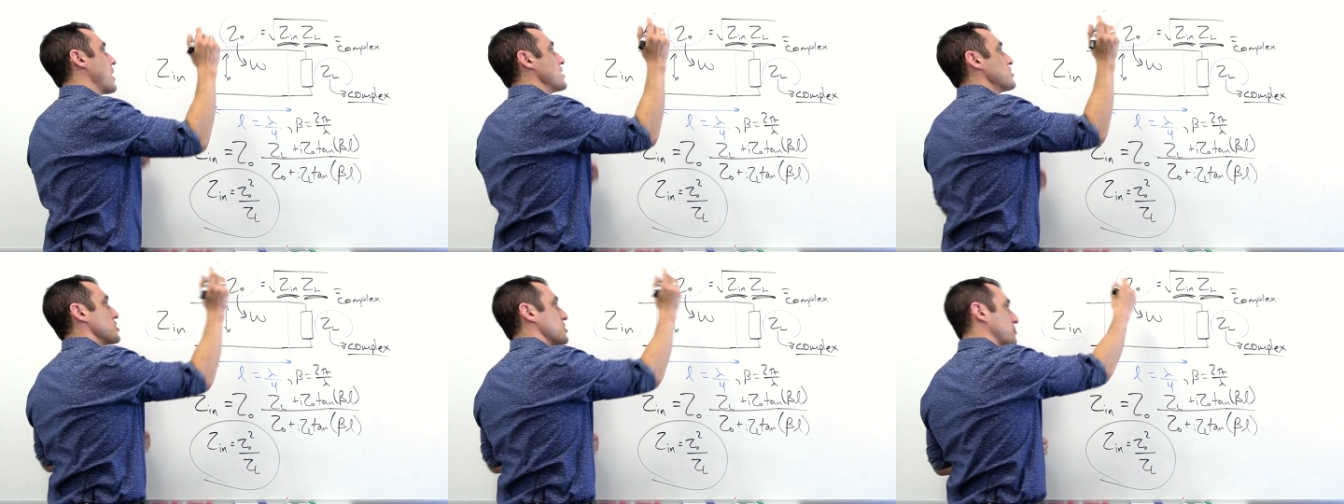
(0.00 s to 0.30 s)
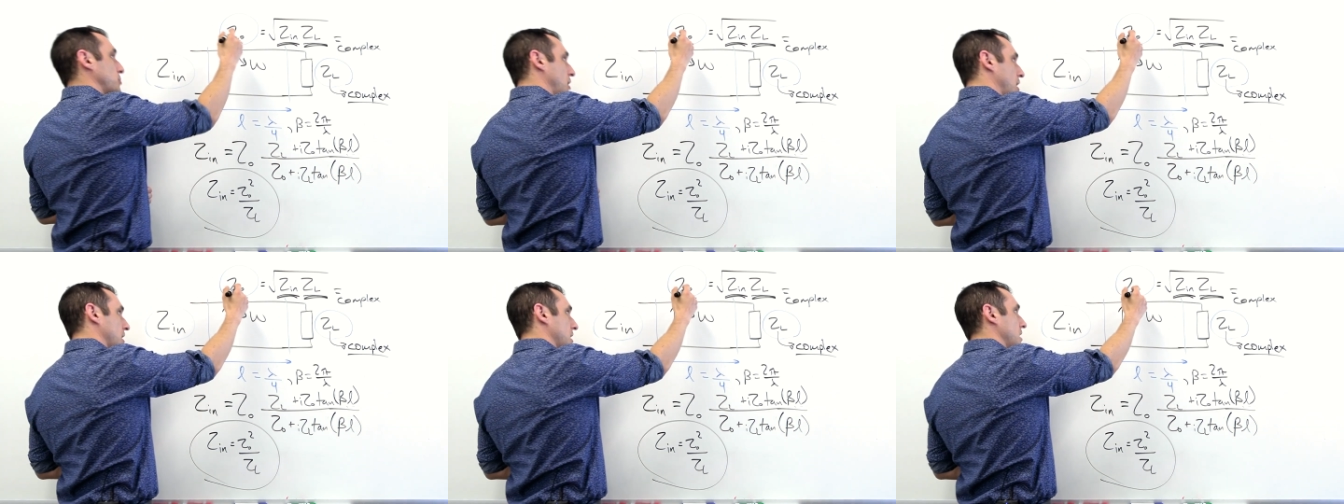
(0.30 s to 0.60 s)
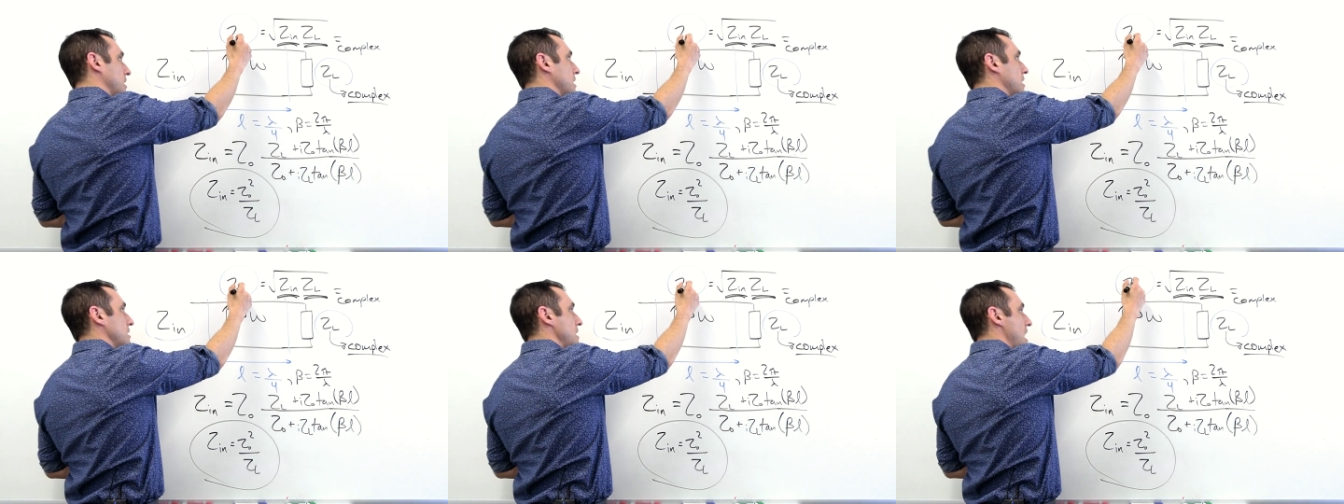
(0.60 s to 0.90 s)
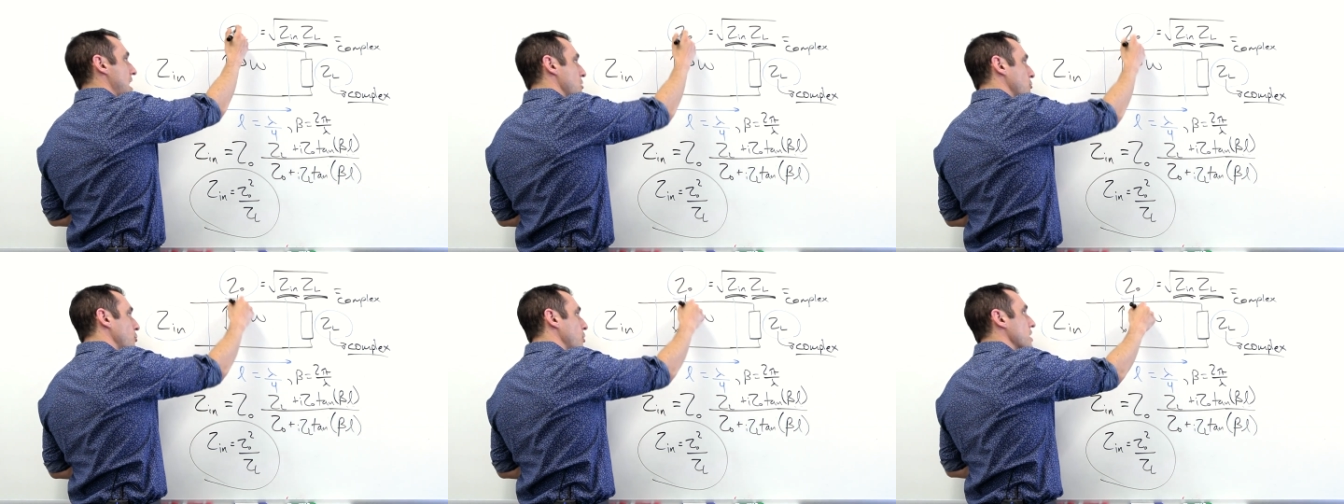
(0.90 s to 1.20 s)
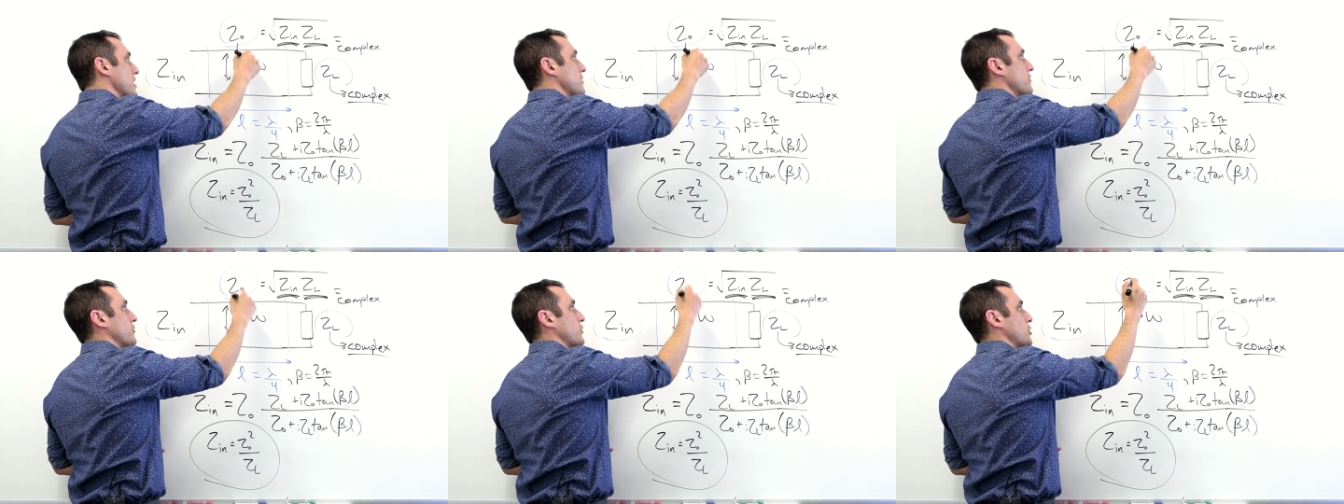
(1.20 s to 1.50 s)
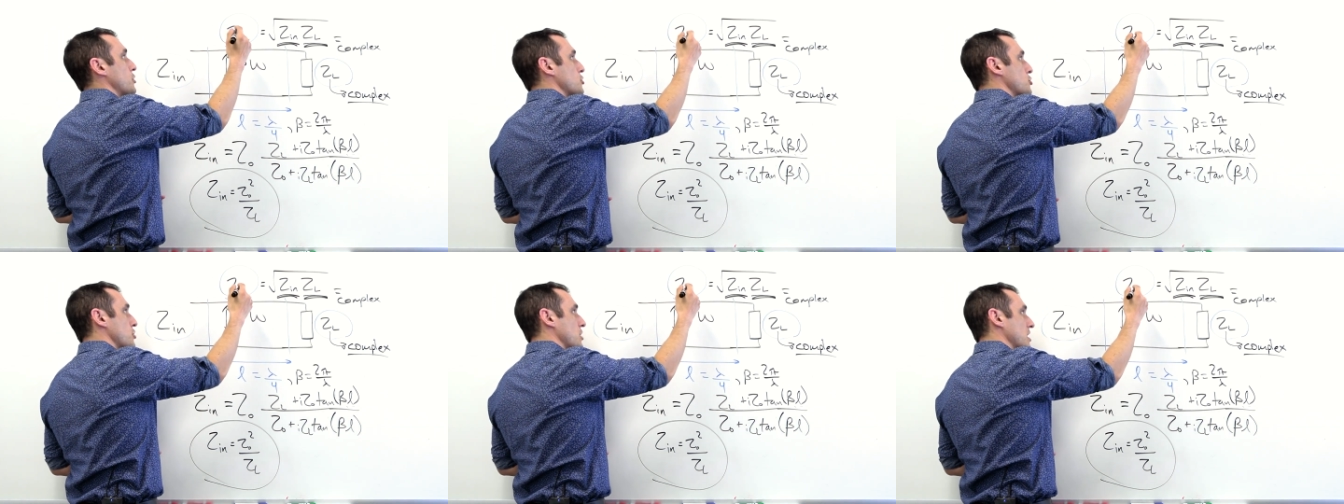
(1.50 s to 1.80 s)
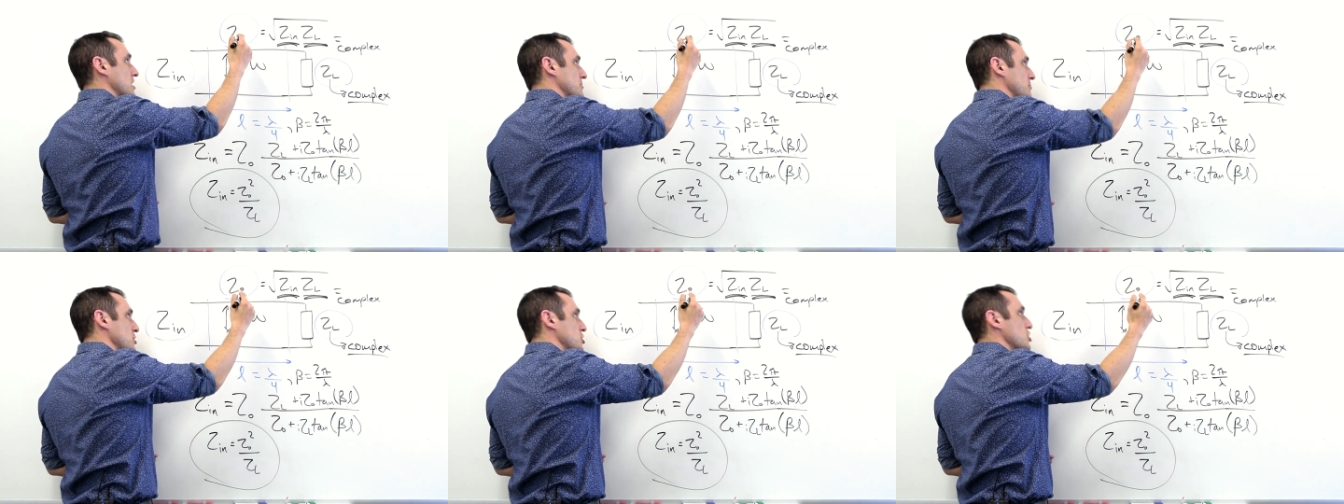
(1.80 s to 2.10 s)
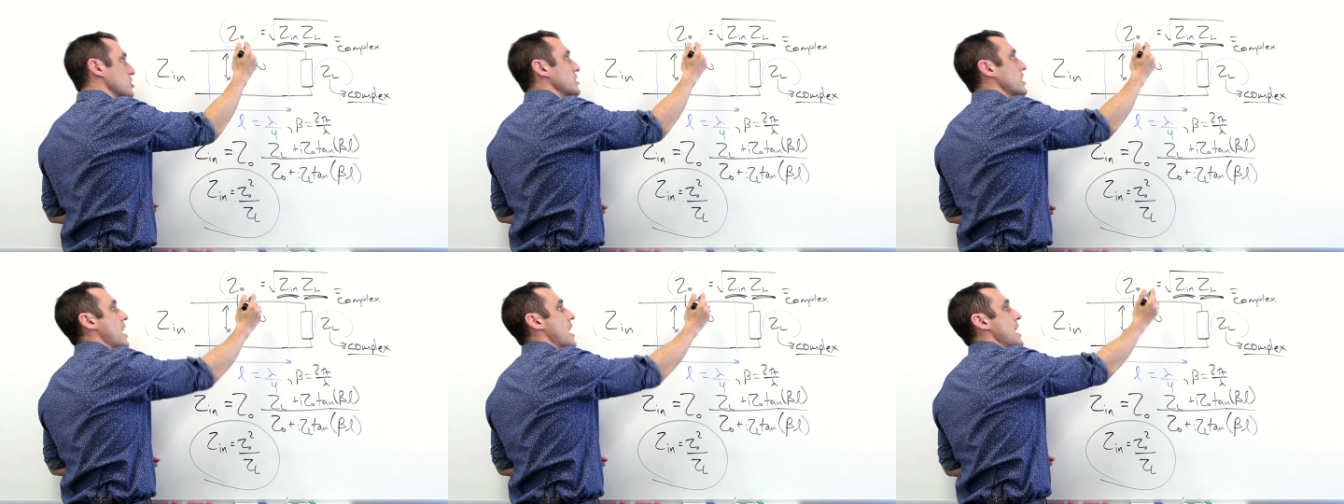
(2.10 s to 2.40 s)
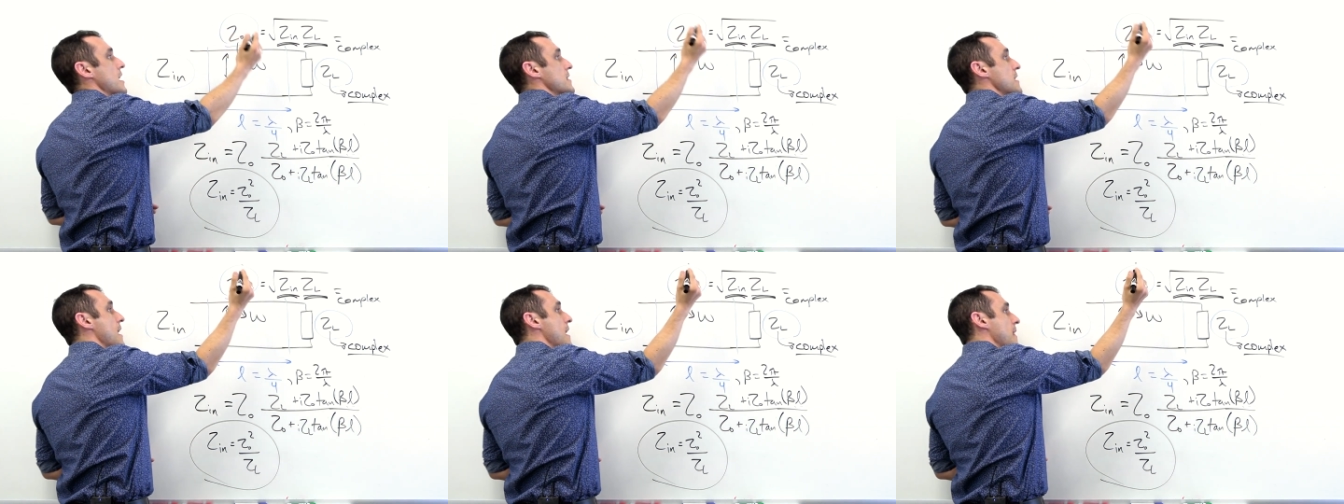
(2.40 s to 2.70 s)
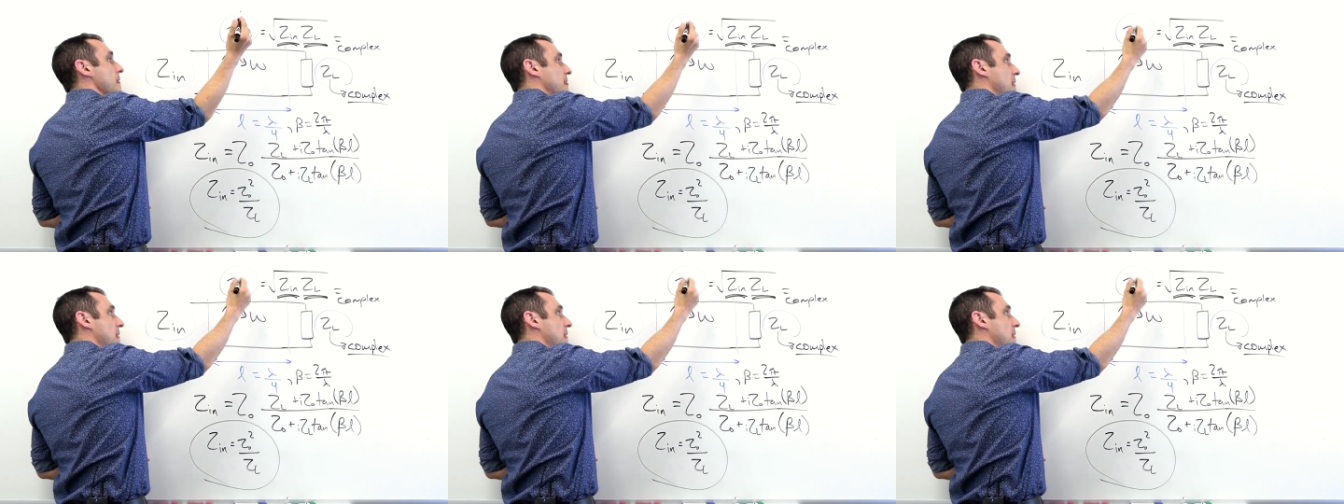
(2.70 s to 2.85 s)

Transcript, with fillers: by just plugging in a width for your transmission line